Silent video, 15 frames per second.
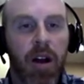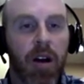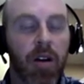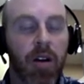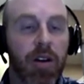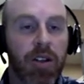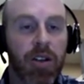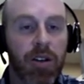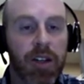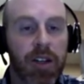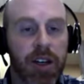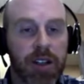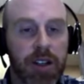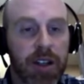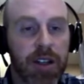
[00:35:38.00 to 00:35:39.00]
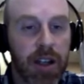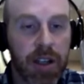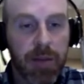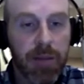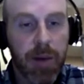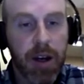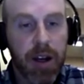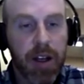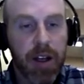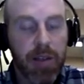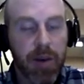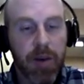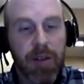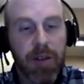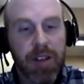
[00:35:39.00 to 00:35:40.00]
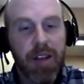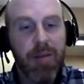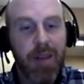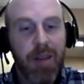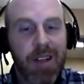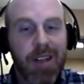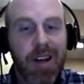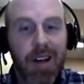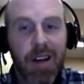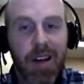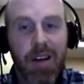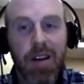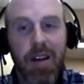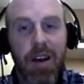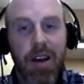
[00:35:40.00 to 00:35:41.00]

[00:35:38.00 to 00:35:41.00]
Of course, neurotoxicity experiments can be done,